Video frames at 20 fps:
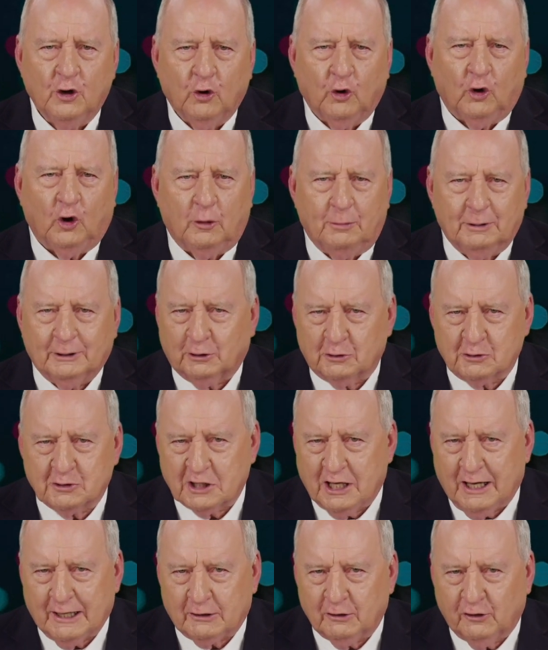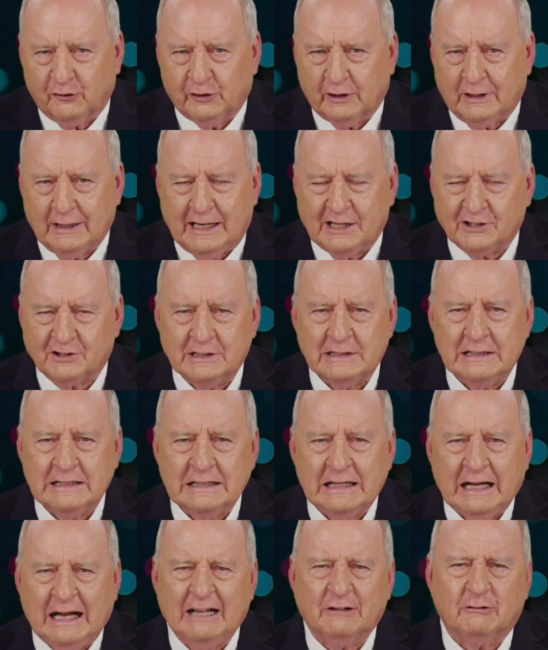orbital cycles that last
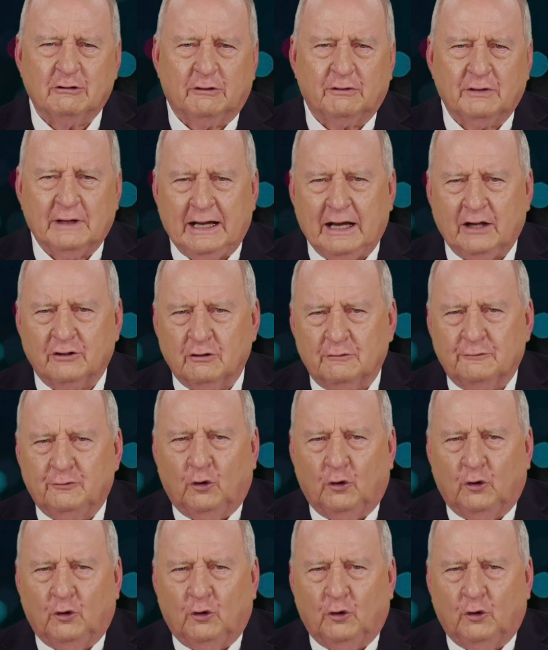100,000,